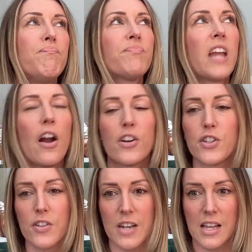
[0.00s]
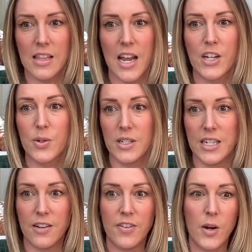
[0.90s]
character that I liked or
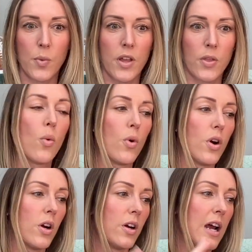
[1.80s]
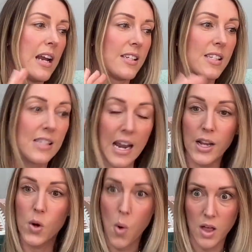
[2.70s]
identified with, or an
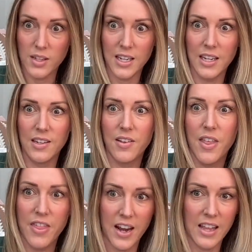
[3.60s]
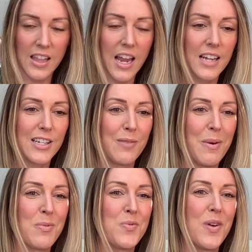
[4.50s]
aesthetic quality that I liked. I
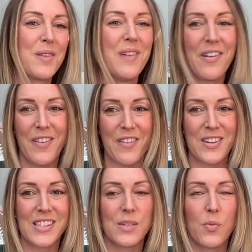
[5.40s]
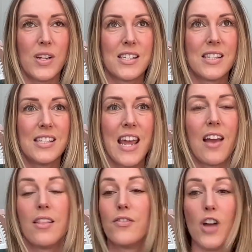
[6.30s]
remember one of my favorites was The
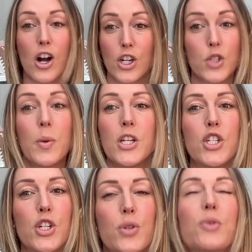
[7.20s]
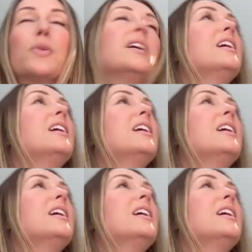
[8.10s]
Tale of Locker 22,